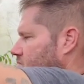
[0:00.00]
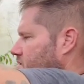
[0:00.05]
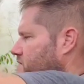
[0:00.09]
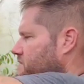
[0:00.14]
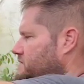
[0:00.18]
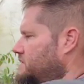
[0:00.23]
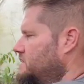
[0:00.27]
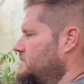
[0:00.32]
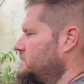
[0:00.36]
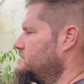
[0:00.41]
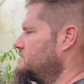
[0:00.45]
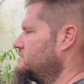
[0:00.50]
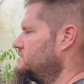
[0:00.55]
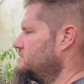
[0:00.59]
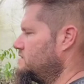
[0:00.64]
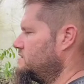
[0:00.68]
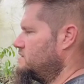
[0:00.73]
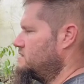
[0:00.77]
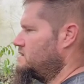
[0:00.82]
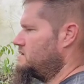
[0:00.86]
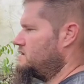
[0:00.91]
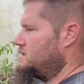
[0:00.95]
doing that,
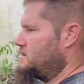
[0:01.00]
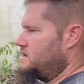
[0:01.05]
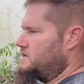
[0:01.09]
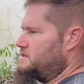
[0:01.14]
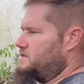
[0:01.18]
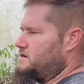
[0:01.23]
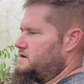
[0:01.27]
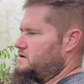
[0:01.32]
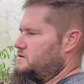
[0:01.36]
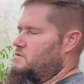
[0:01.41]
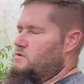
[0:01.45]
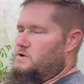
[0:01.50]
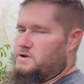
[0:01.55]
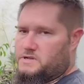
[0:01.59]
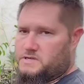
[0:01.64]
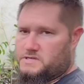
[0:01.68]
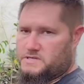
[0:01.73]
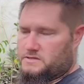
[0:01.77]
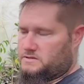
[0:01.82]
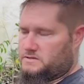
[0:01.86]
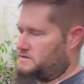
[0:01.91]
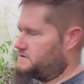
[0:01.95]
then it
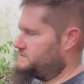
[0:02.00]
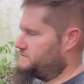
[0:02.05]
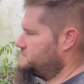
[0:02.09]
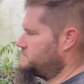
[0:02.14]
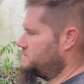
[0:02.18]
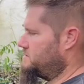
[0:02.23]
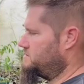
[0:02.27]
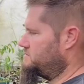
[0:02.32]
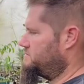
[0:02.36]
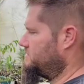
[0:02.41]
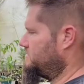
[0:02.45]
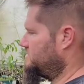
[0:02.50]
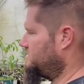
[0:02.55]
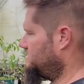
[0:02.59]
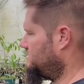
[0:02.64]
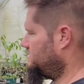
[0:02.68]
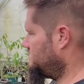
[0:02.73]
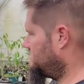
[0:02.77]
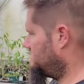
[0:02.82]
orients the leaves properly.